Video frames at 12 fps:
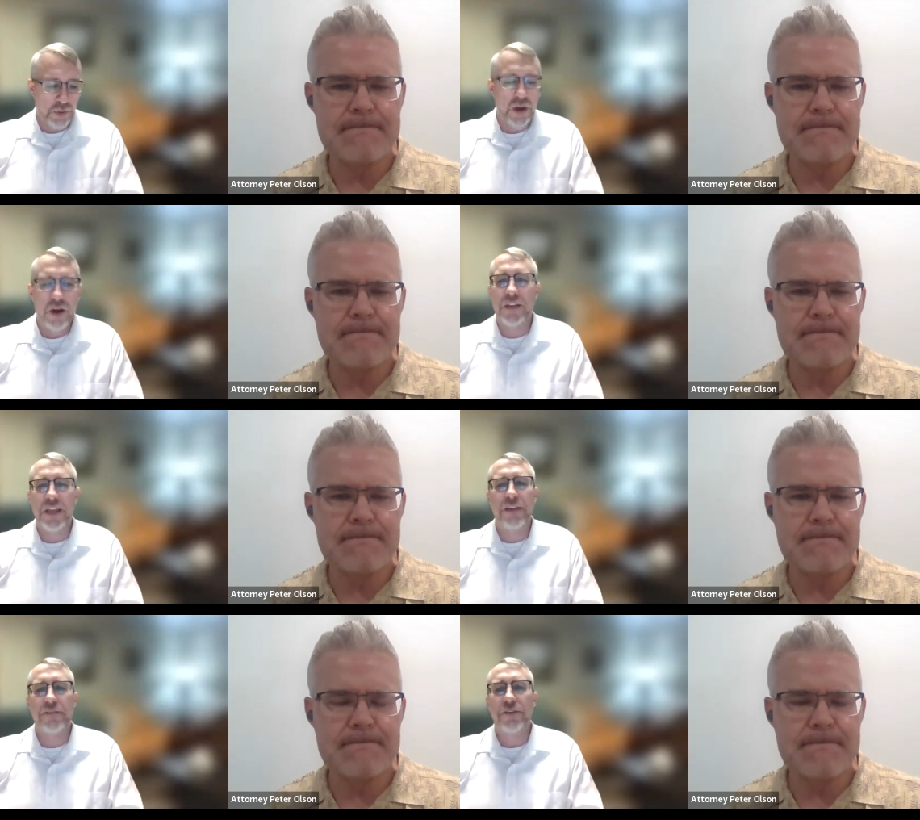Speaker 1: We
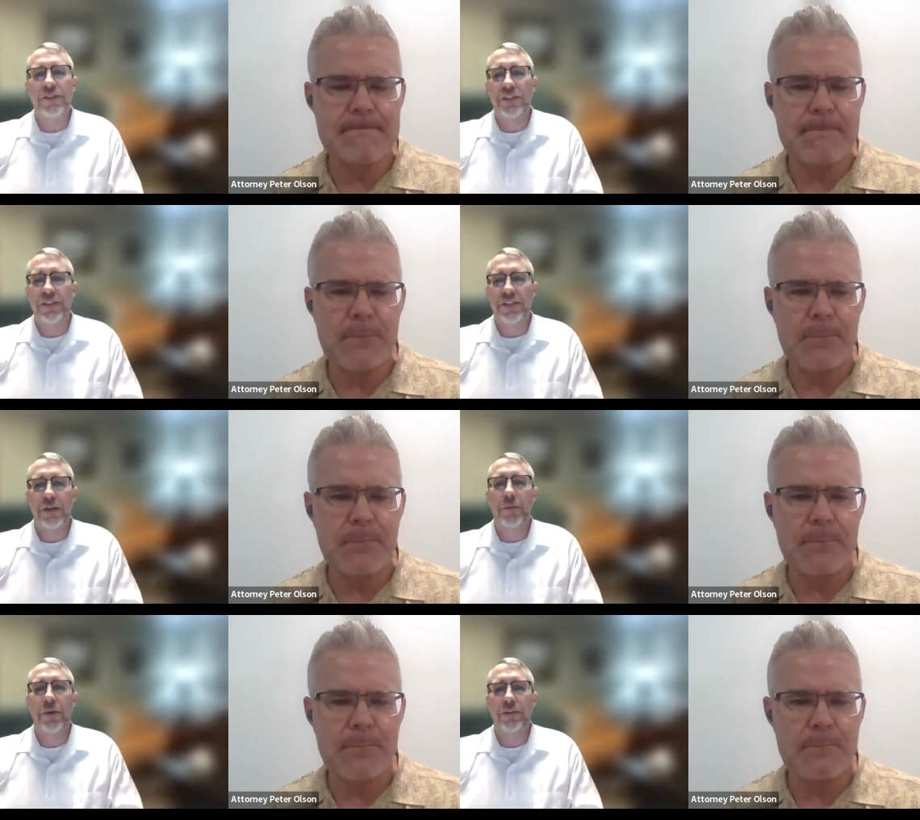hardly ever see
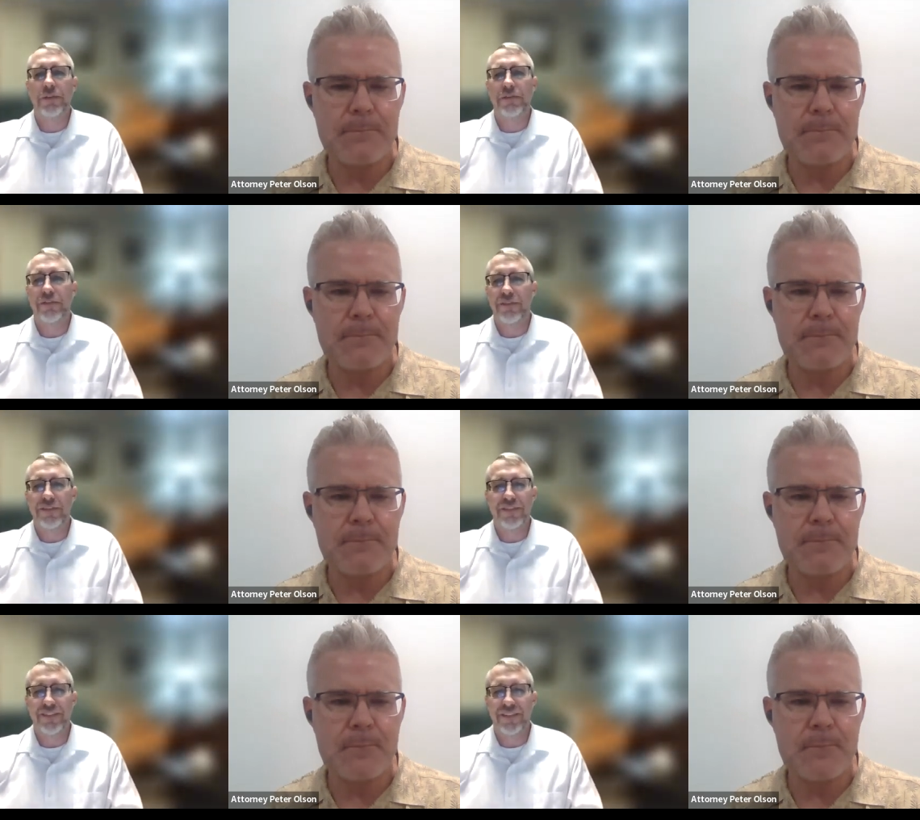someone
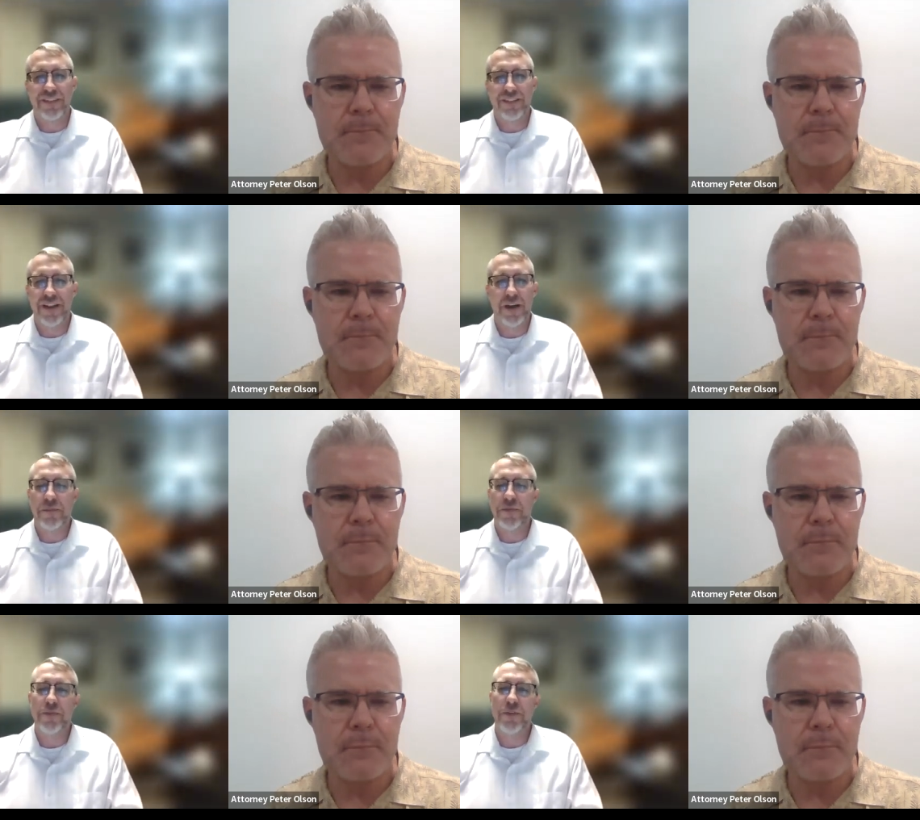
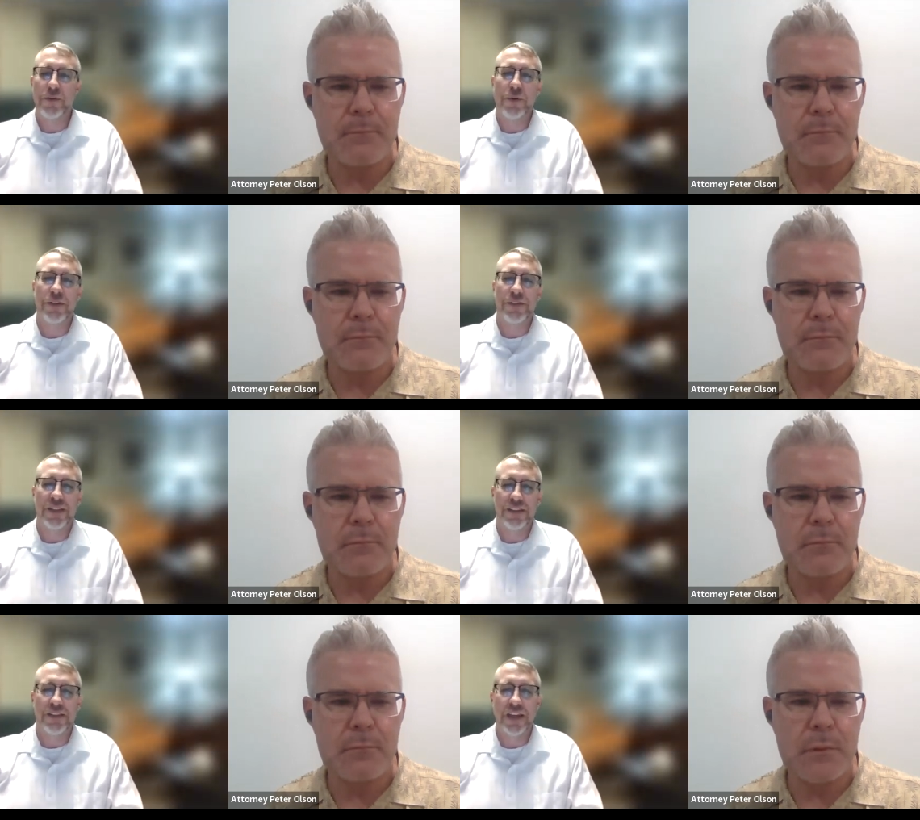come through the
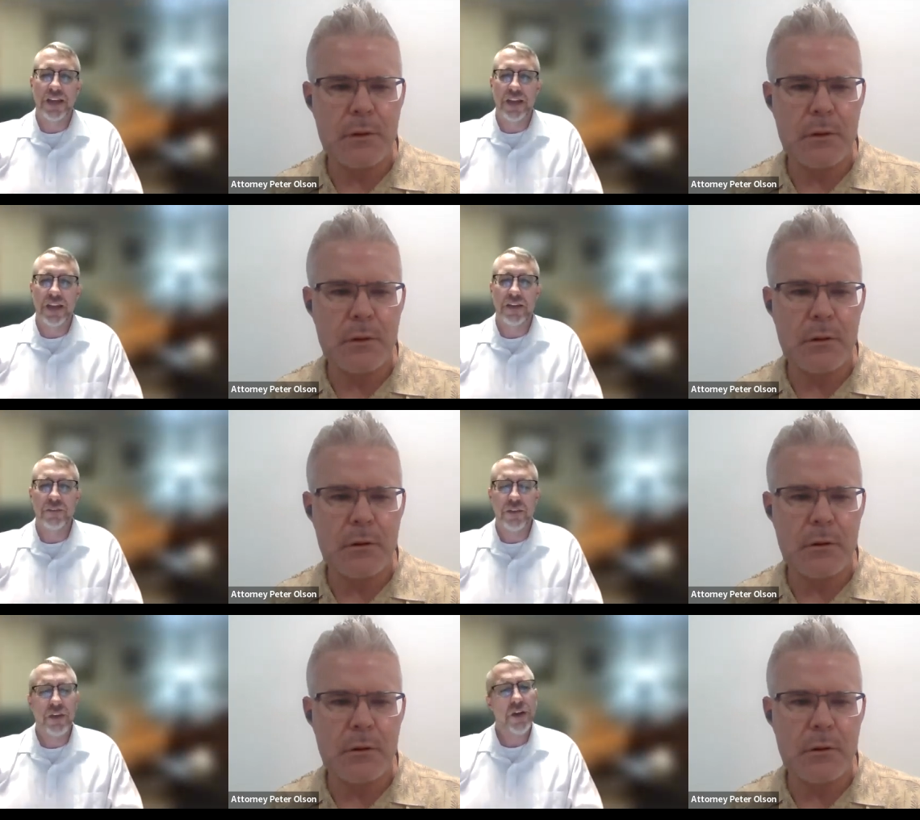doors that
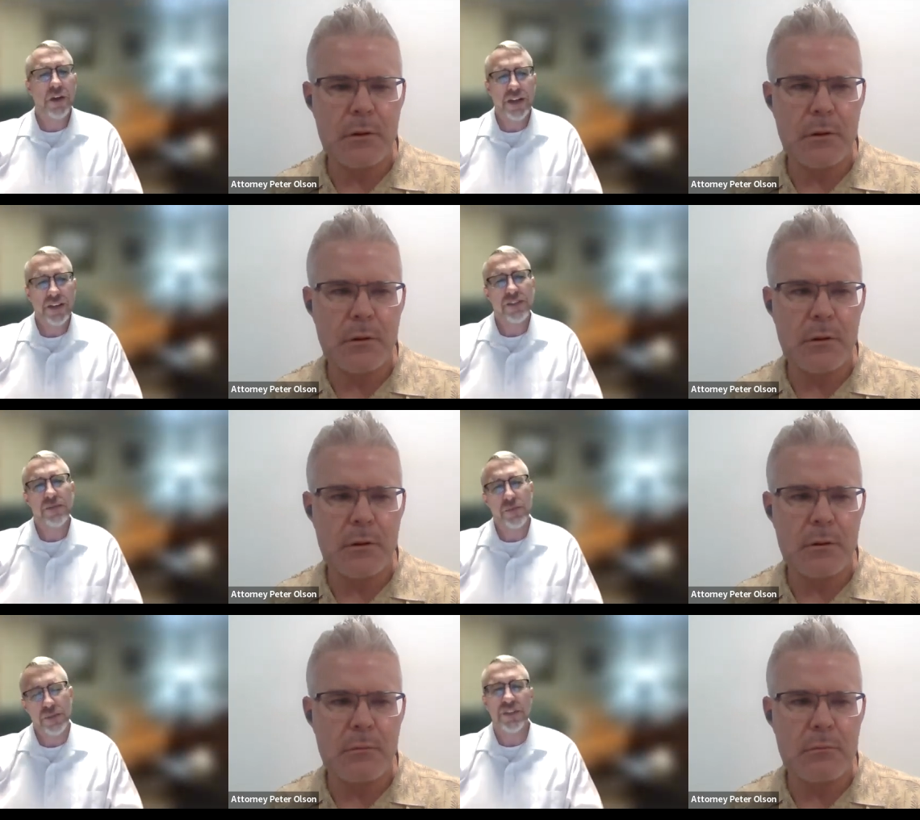say, you know, I
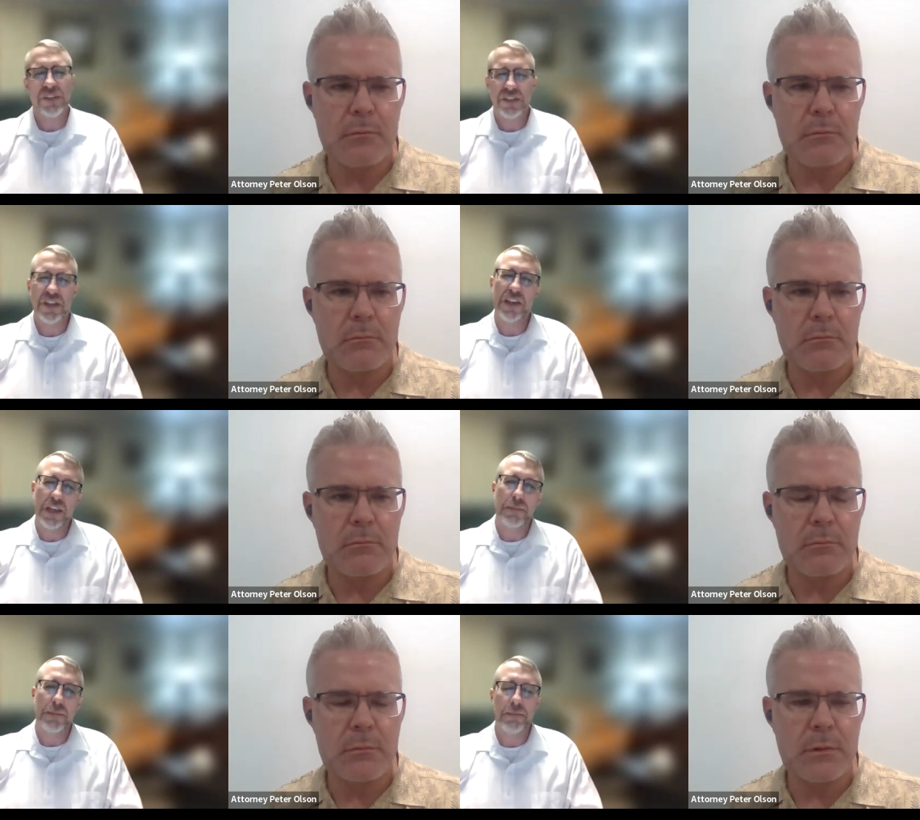just was just
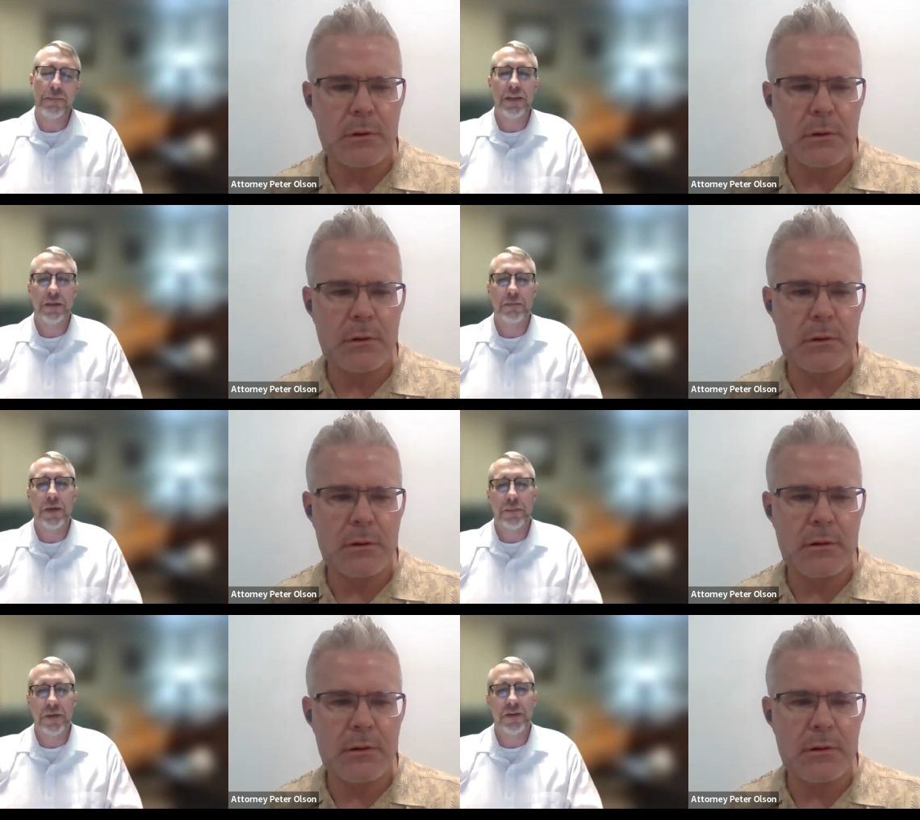thinking about
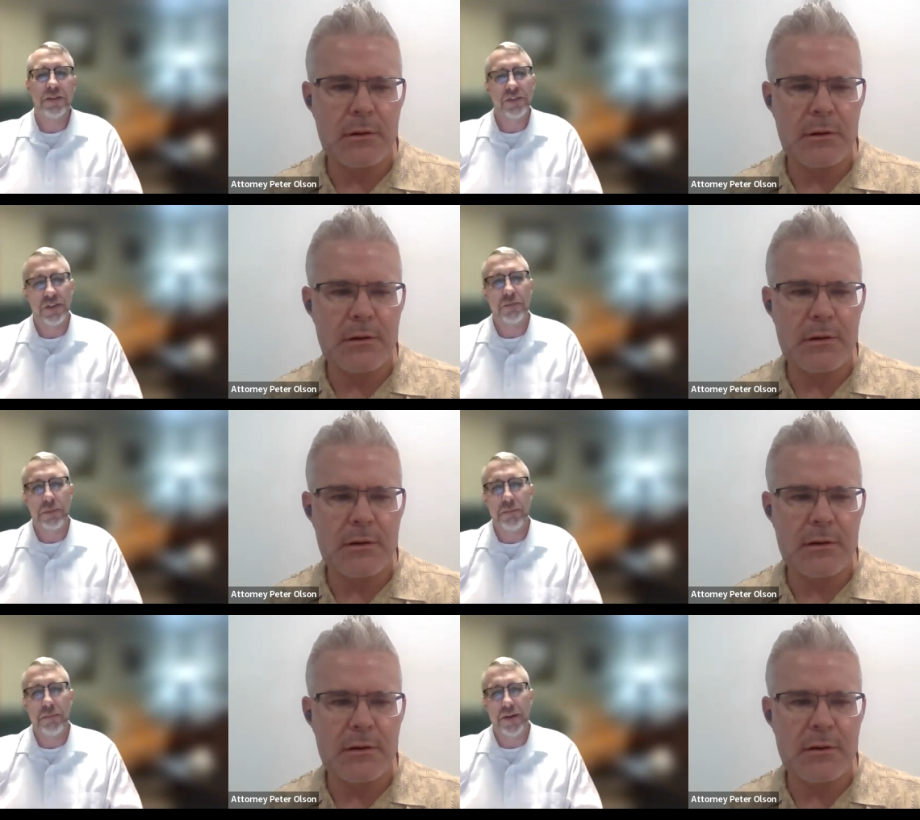making my marriage a
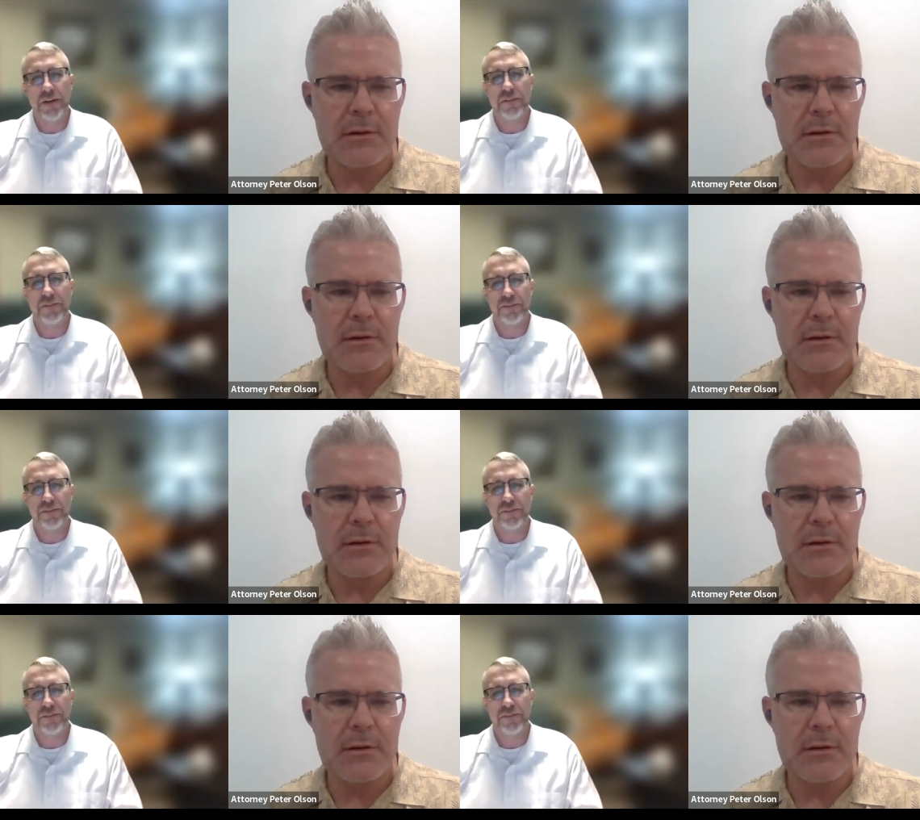little bit better.